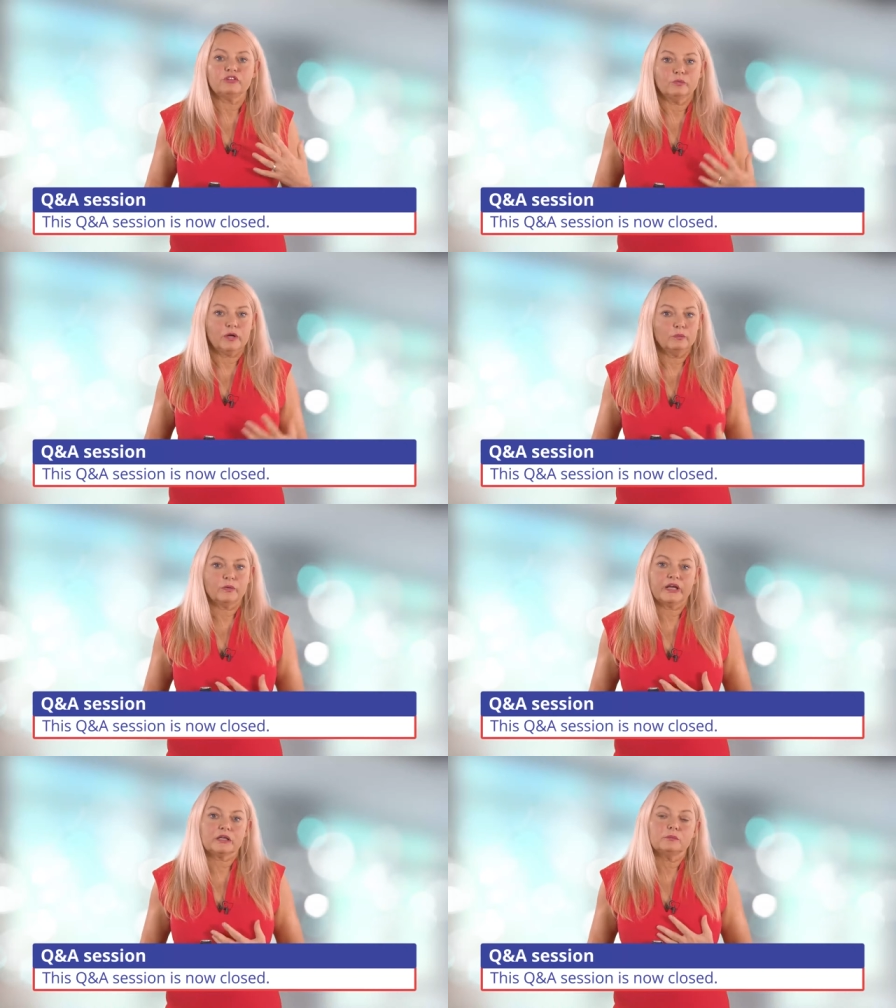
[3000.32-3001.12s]
she won't
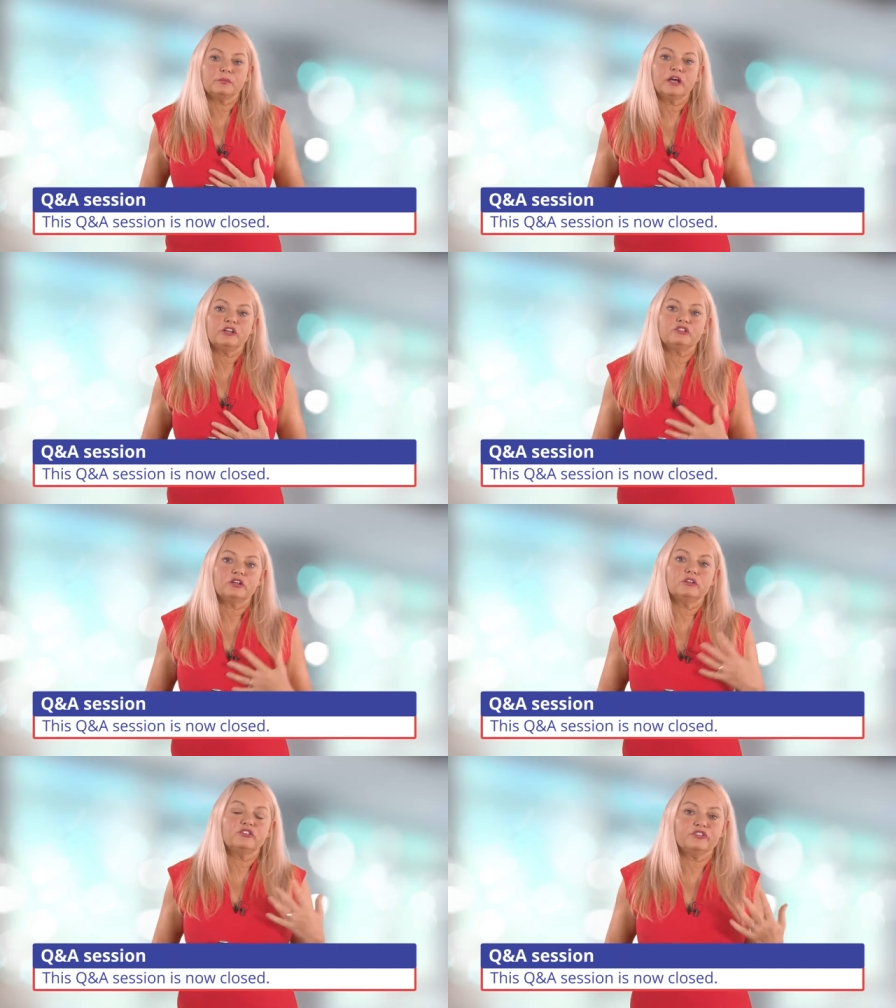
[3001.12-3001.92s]
wear
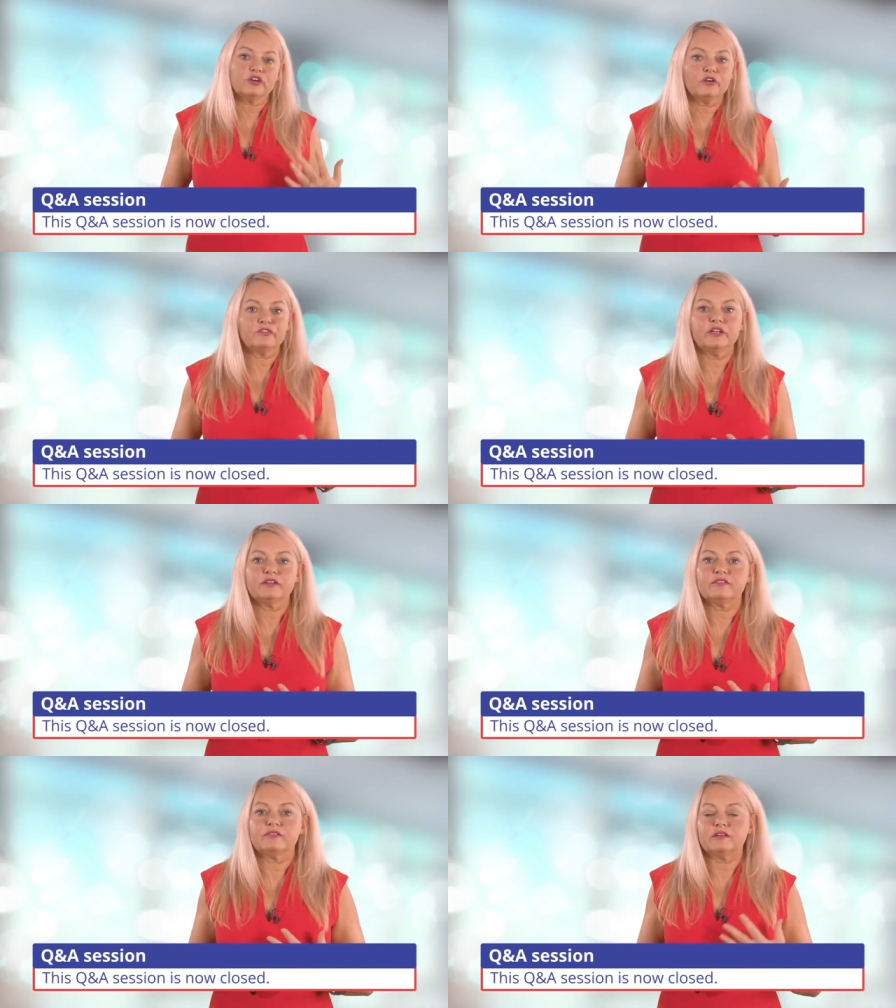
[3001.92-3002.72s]
compression. She's got
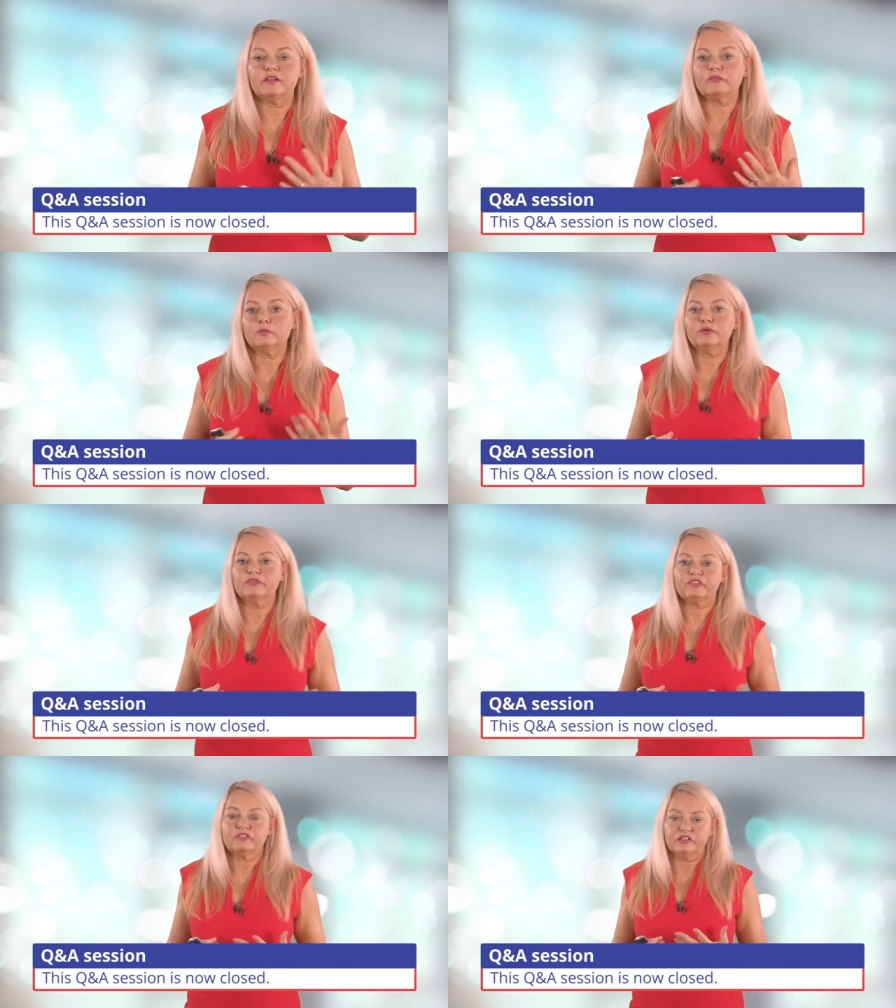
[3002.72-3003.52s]
venous disease, the
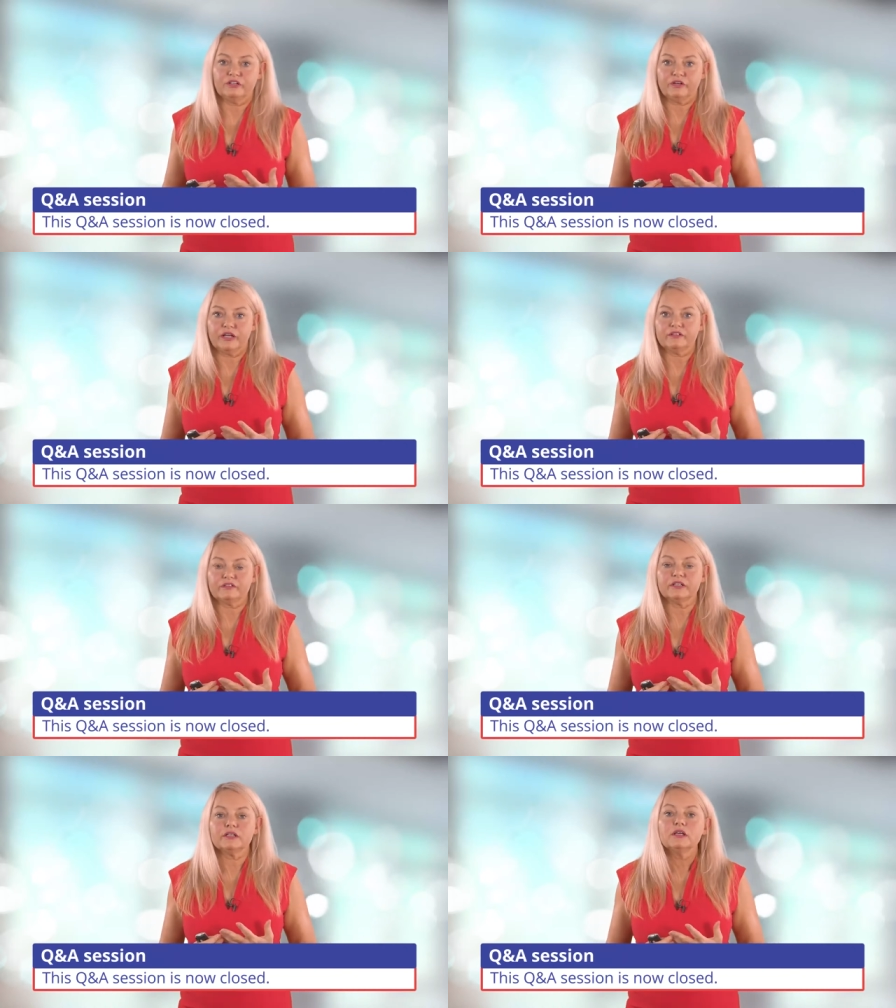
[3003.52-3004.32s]
wound's
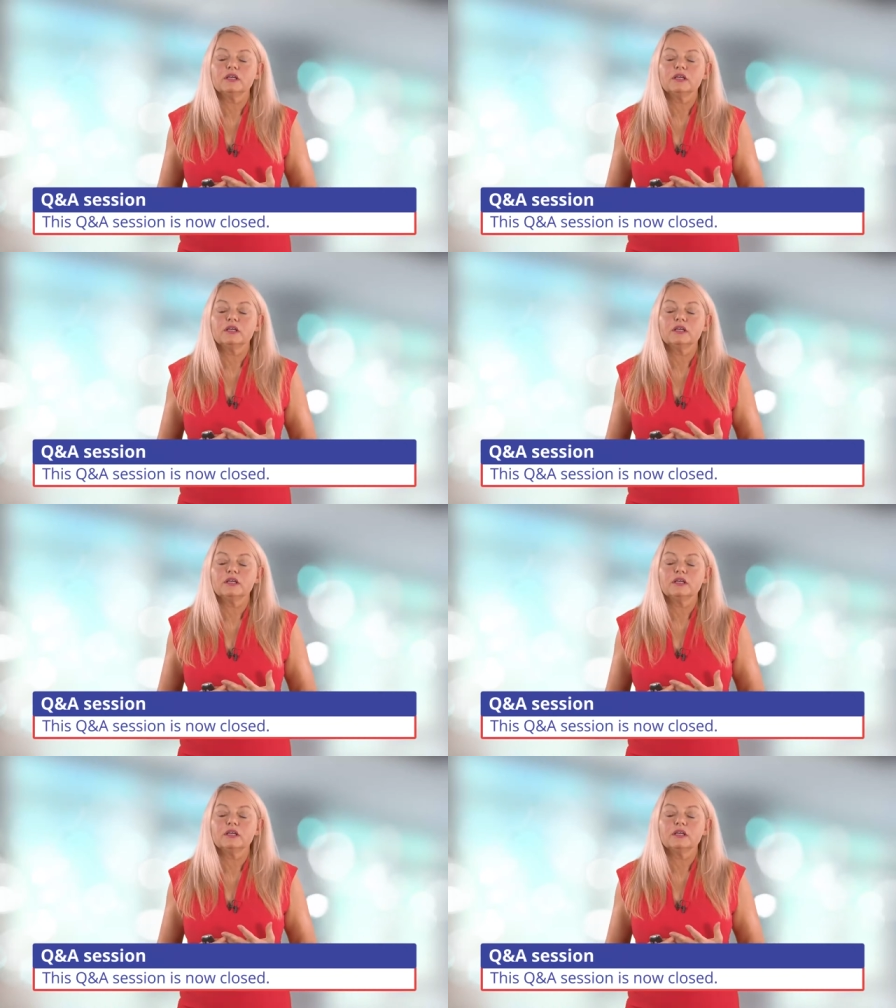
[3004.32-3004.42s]
deteriorating.